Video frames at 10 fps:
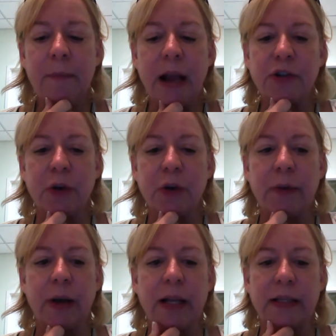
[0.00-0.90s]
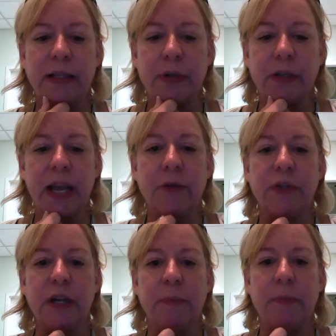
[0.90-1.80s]
my journey was
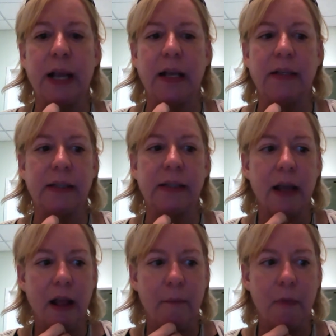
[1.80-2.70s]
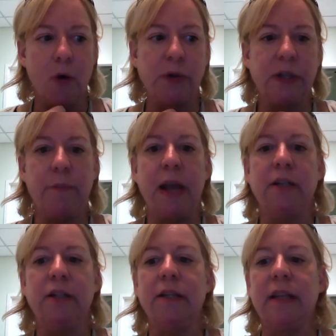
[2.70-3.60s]
interesting because most of the
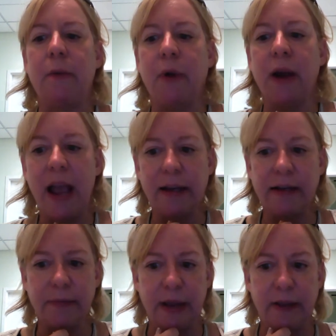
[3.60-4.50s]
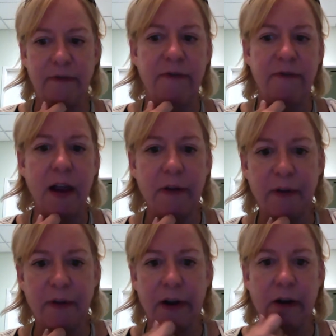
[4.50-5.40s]
patients that were handed to me very,
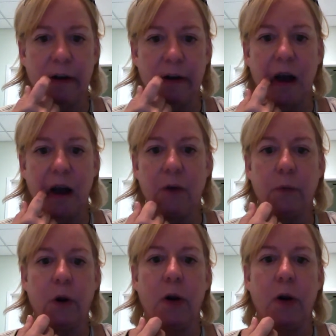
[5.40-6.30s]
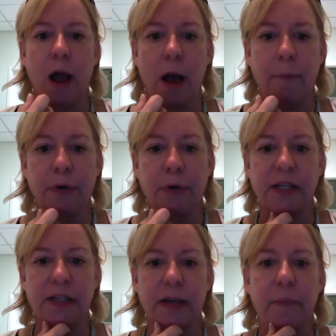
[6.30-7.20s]
very early on were
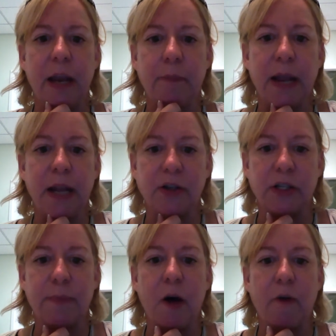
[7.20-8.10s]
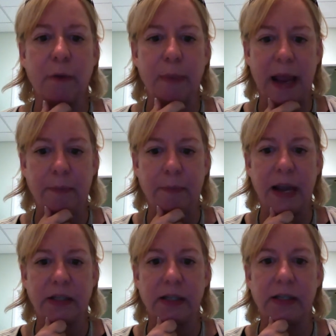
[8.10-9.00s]
persistent pain patients, pelvic pain
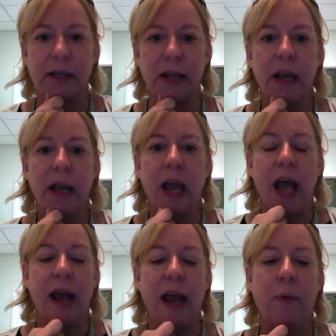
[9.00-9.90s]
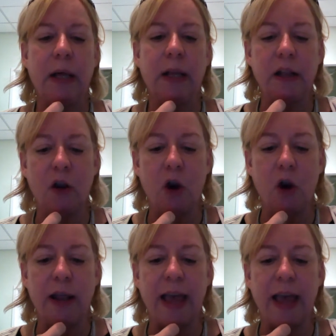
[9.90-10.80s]
patients. And I quickly
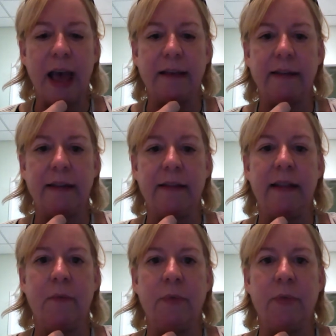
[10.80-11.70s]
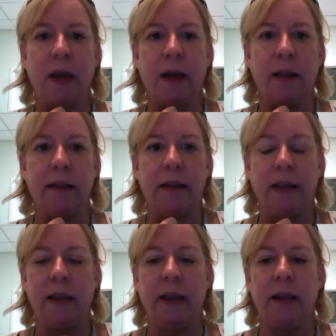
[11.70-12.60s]
learned that
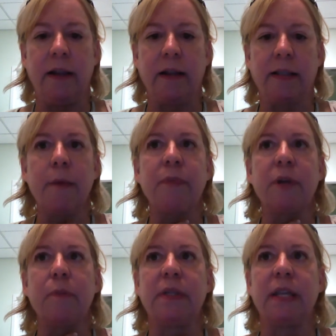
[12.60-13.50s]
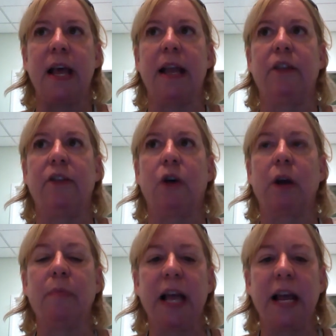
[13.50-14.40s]
the symptoms and their
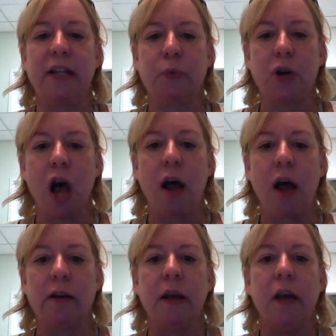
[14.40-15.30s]
complaints were not